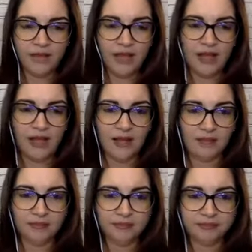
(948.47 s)

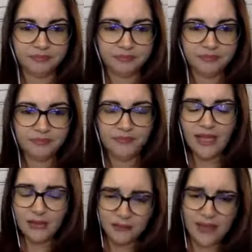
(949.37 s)

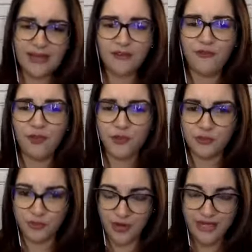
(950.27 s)
and planning for those
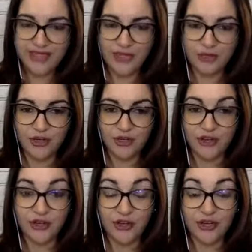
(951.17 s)
breaks that
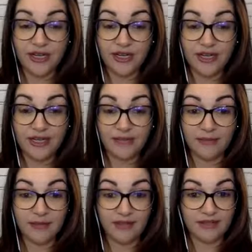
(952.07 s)
you're going to need,
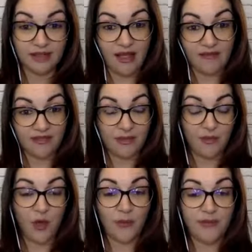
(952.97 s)
because obviously we're
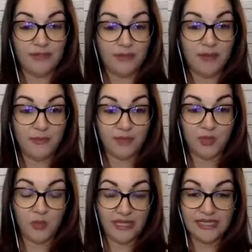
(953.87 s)
all busy people.
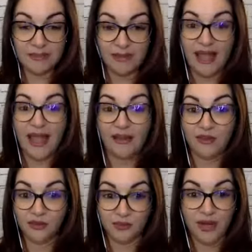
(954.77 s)
So we need to plan
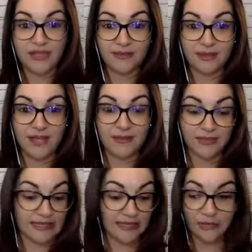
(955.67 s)
those breaks sometimes.
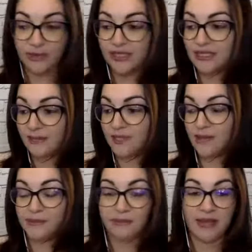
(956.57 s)
I literally
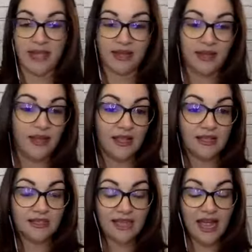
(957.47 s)
sometimes plan
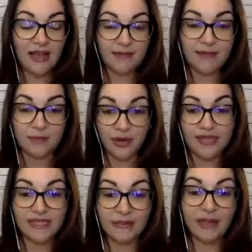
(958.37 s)
times and
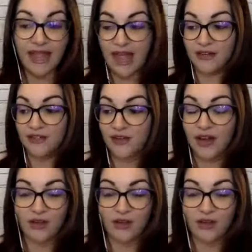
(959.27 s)
breaks in my calendar and